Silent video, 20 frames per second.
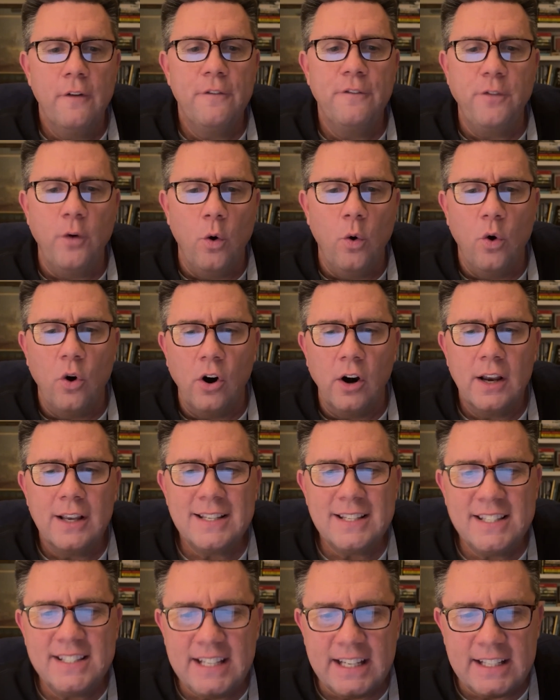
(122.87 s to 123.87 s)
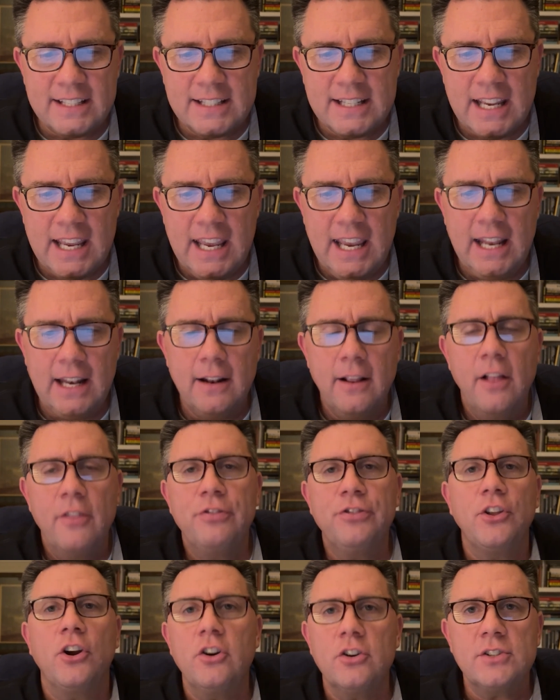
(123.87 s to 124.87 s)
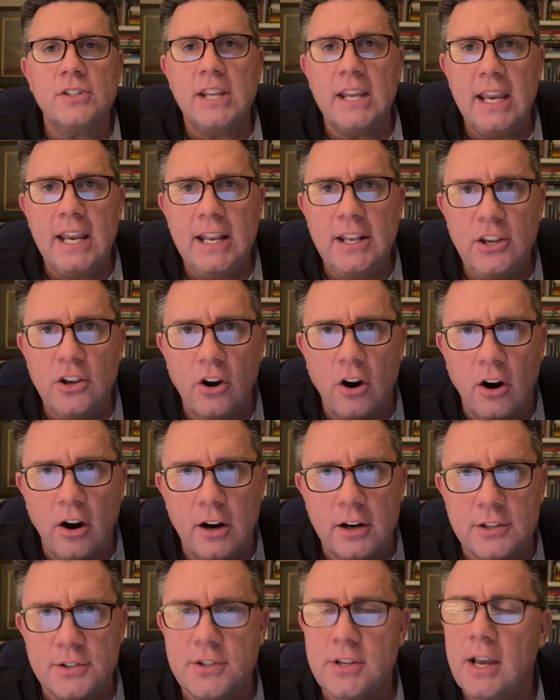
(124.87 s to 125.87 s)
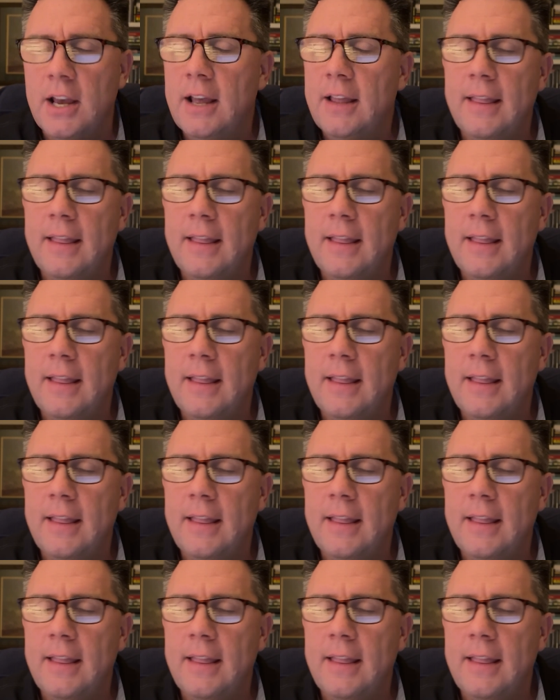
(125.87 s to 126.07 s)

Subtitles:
4, 16, 13 yards.